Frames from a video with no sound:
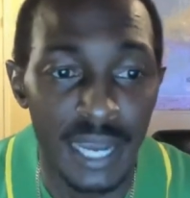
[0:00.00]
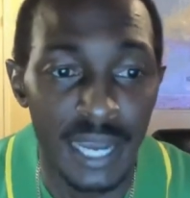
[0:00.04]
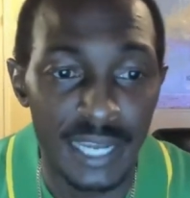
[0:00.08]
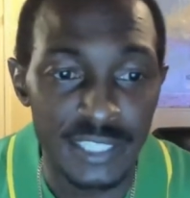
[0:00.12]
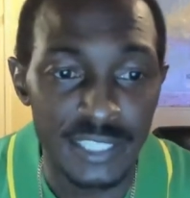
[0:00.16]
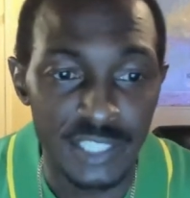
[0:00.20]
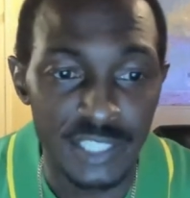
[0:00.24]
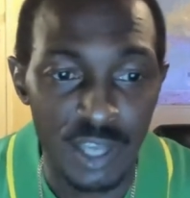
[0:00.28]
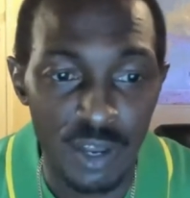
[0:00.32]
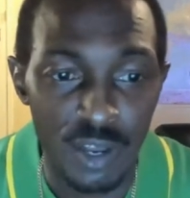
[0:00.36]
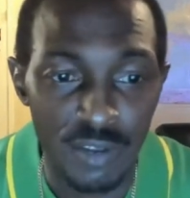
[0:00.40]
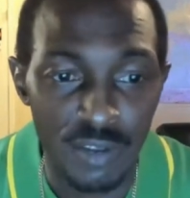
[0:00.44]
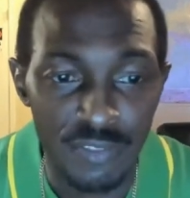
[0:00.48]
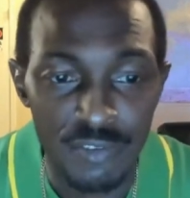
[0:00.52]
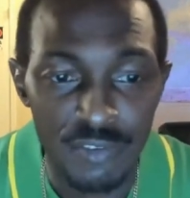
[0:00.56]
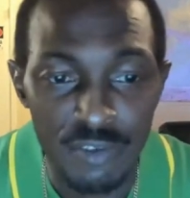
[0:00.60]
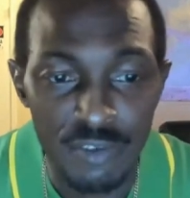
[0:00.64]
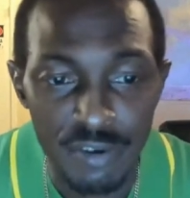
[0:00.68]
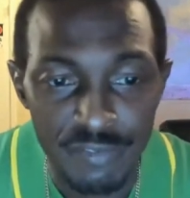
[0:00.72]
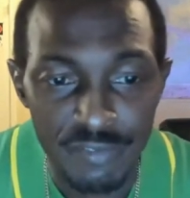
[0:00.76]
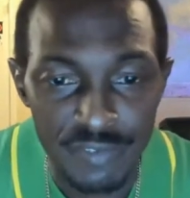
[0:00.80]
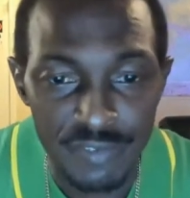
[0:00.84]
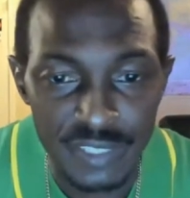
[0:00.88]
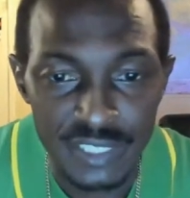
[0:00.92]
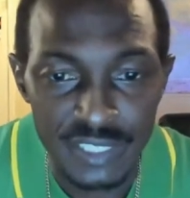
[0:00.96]
All right, so all of the
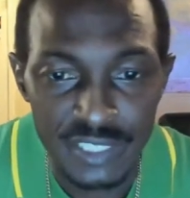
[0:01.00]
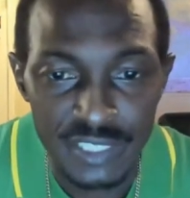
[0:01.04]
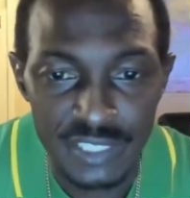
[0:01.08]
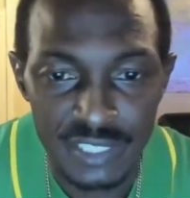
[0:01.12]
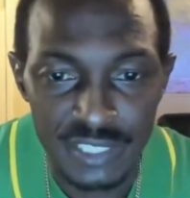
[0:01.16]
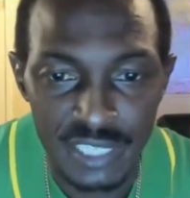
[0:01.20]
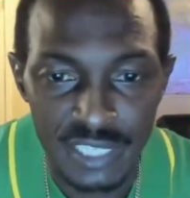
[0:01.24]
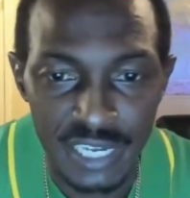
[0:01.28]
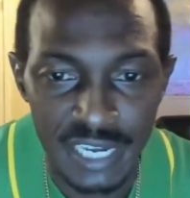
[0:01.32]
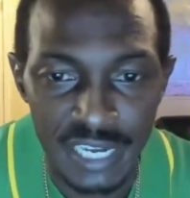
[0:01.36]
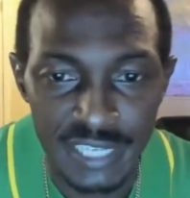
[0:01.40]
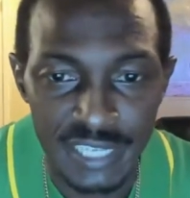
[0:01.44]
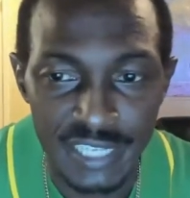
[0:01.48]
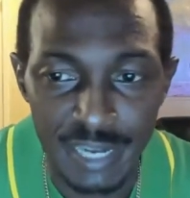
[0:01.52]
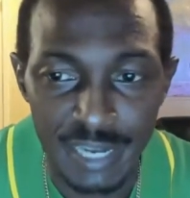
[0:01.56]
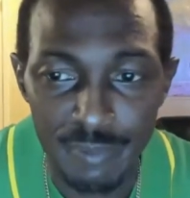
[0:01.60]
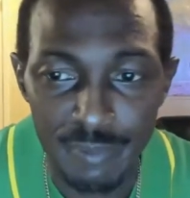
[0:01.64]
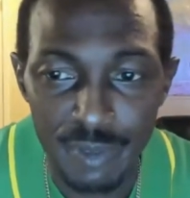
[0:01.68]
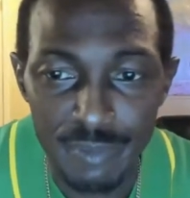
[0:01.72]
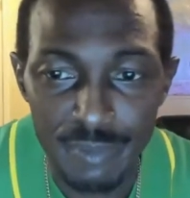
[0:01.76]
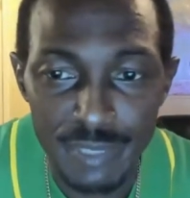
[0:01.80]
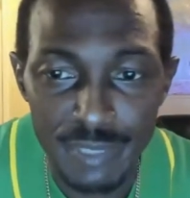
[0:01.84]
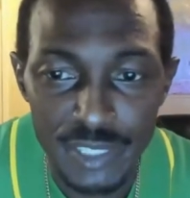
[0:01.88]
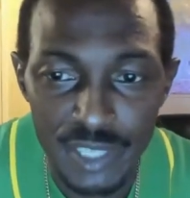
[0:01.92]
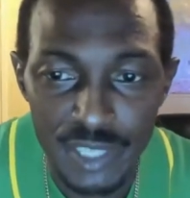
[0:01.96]
reference that
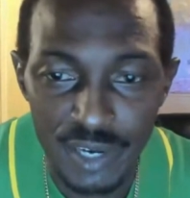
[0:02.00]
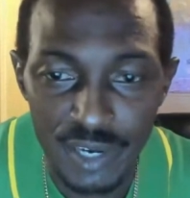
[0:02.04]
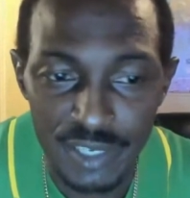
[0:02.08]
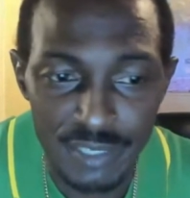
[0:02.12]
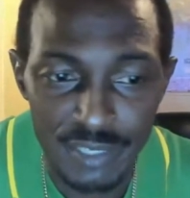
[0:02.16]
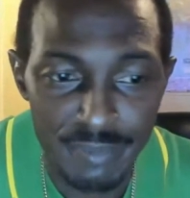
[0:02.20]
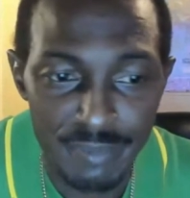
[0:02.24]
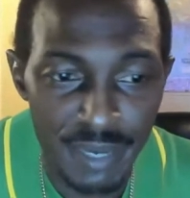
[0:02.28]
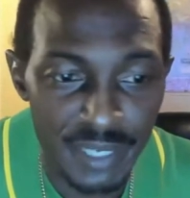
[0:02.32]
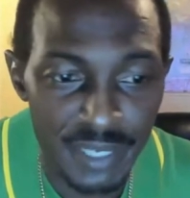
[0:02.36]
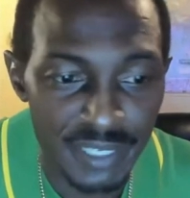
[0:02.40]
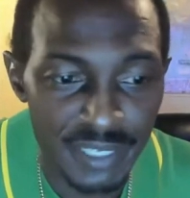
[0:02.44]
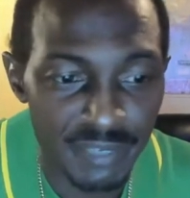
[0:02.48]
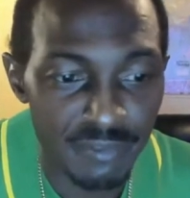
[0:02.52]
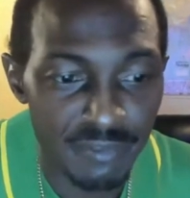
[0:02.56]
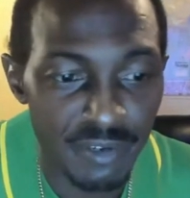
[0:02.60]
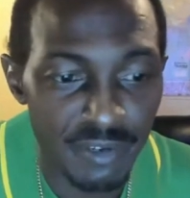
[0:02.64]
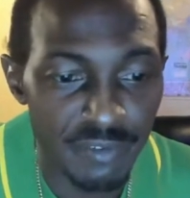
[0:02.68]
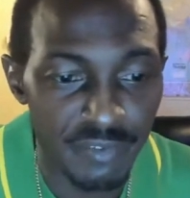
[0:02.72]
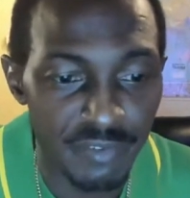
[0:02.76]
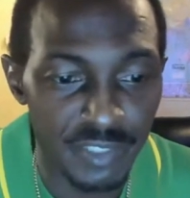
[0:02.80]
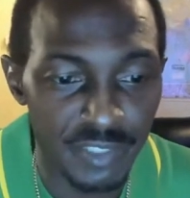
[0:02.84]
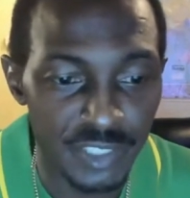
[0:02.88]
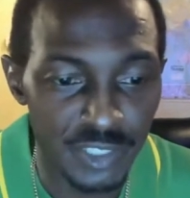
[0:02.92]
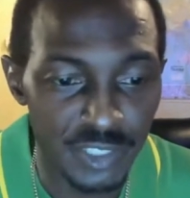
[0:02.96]
I'm going to be talking about in
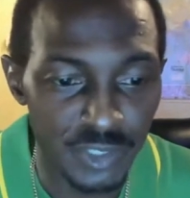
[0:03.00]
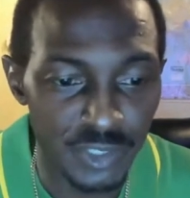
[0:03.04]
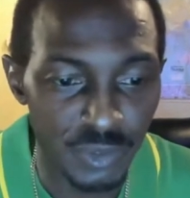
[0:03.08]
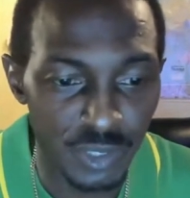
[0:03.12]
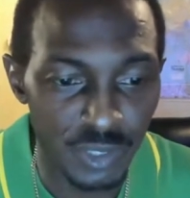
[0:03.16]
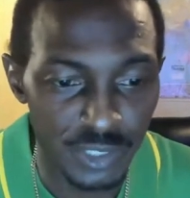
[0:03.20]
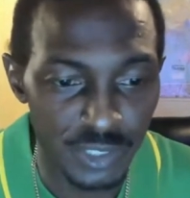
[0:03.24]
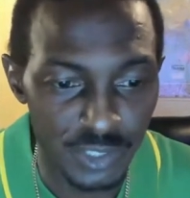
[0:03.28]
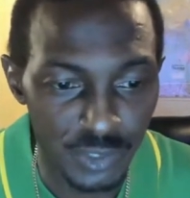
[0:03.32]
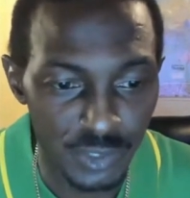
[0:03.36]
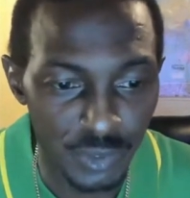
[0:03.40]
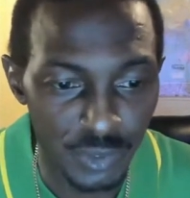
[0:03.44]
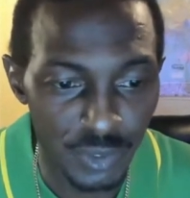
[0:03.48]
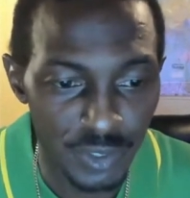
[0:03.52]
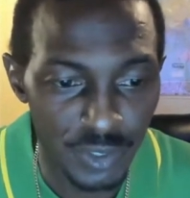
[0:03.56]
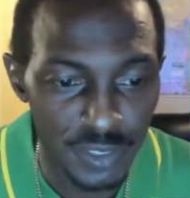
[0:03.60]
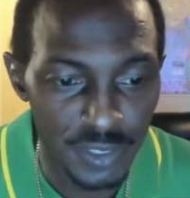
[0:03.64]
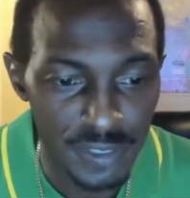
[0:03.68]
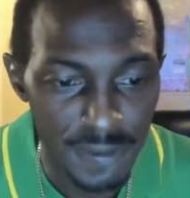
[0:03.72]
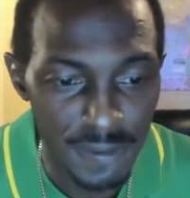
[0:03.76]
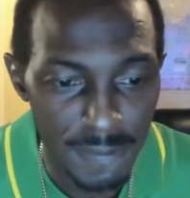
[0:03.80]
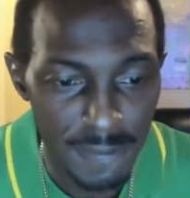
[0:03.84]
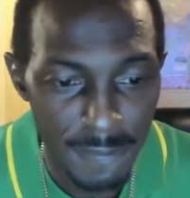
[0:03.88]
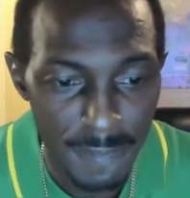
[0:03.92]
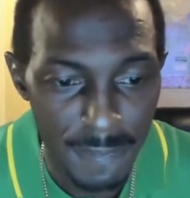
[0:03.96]
reference to our
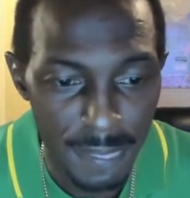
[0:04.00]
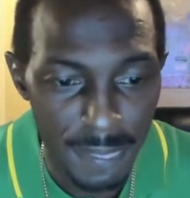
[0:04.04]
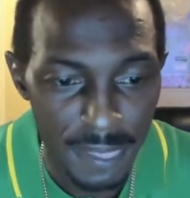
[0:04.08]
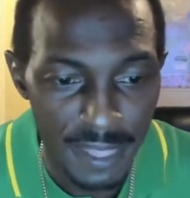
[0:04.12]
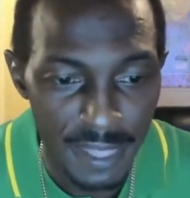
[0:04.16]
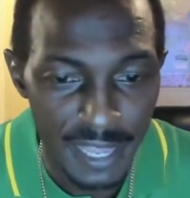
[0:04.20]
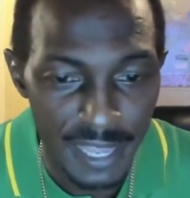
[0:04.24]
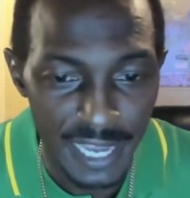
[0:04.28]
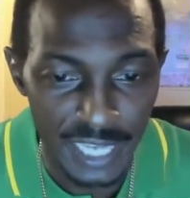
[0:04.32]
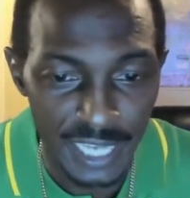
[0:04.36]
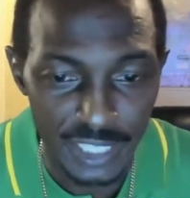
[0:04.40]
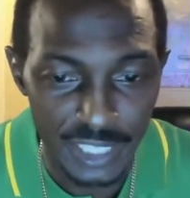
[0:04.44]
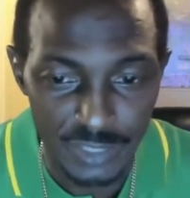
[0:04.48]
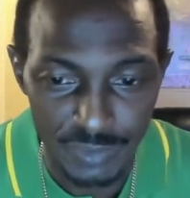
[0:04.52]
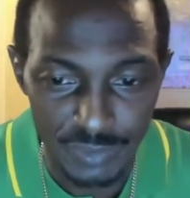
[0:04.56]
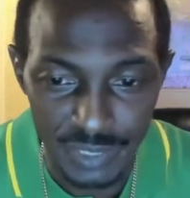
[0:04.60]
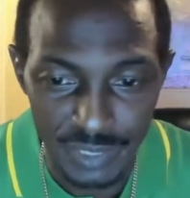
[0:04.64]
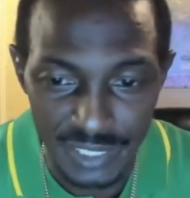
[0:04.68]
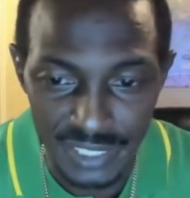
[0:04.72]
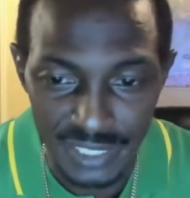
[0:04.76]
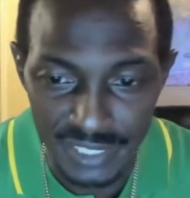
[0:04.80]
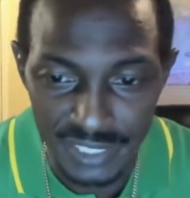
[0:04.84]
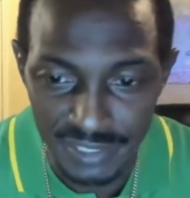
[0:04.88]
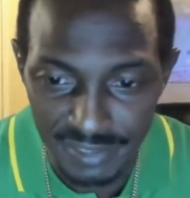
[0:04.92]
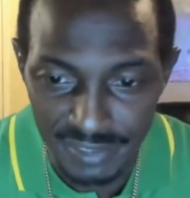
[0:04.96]
tour as
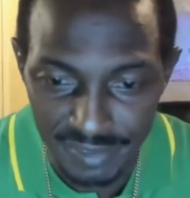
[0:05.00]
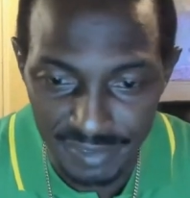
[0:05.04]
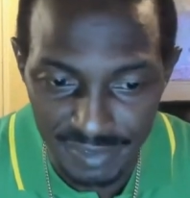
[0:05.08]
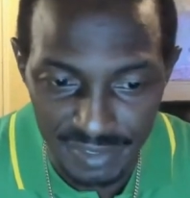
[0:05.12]
we